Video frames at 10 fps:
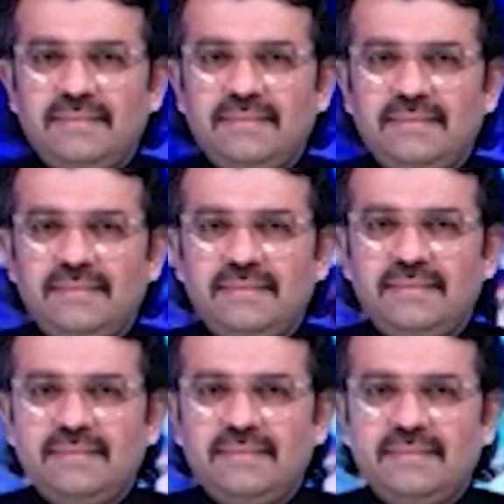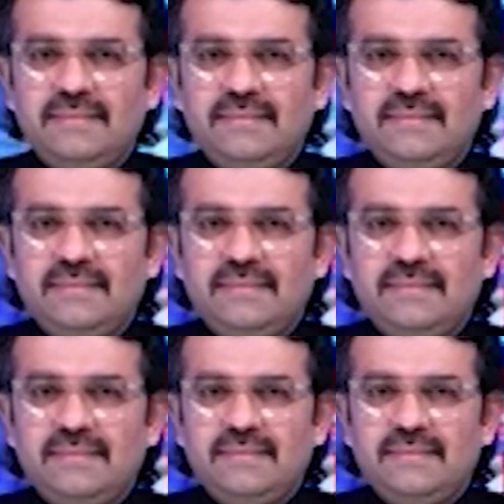
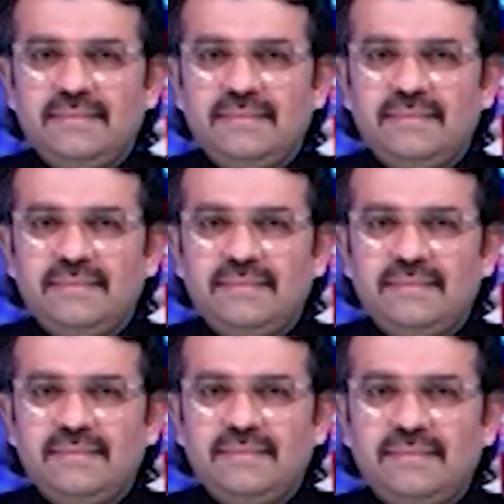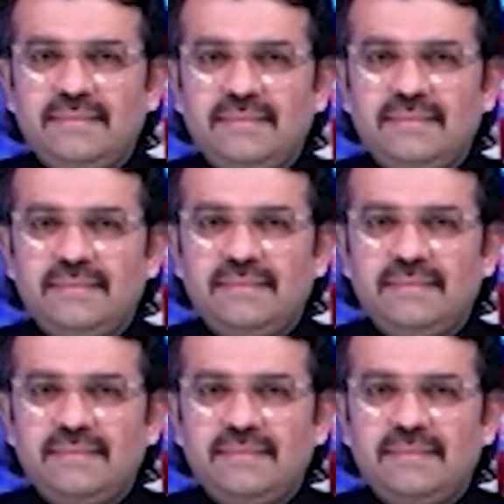
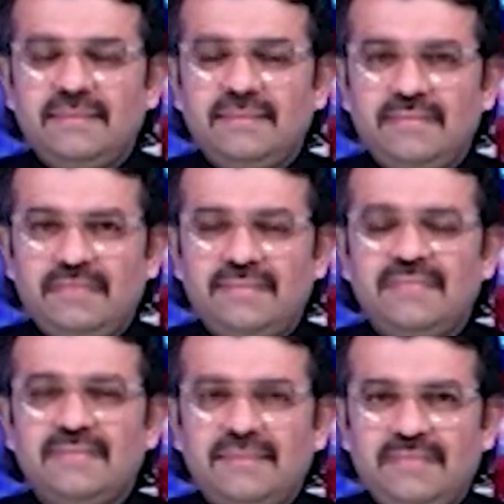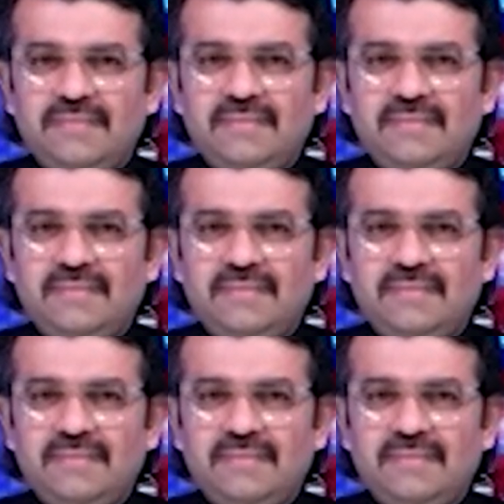[no speech]